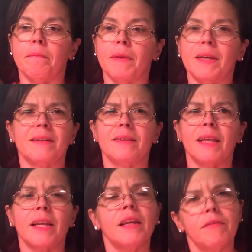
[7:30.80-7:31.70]
because
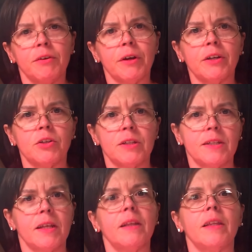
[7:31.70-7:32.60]
then if you're actually
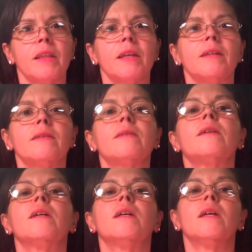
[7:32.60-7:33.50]
selling things,
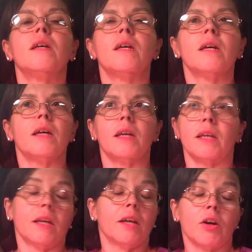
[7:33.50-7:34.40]

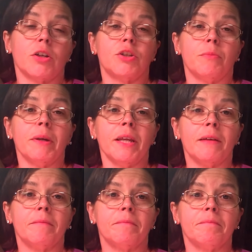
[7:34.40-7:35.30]
it costs you money.
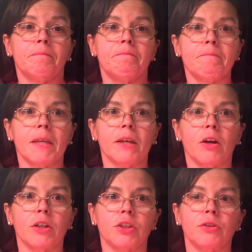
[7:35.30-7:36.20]
It
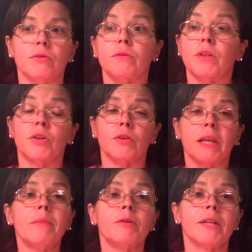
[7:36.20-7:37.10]
costs your
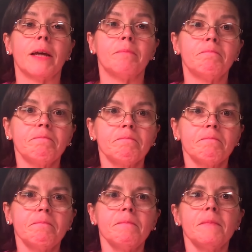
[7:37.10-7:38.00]
labor time.
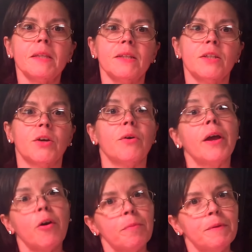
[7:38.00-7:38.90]
So
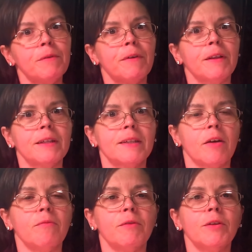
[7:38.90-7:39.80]
I hope you found this
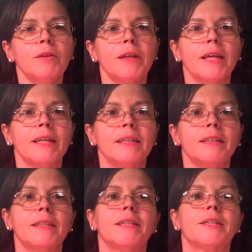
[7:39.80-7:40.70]
helpful,
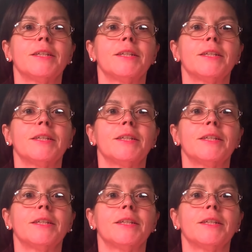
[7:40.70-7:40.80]
and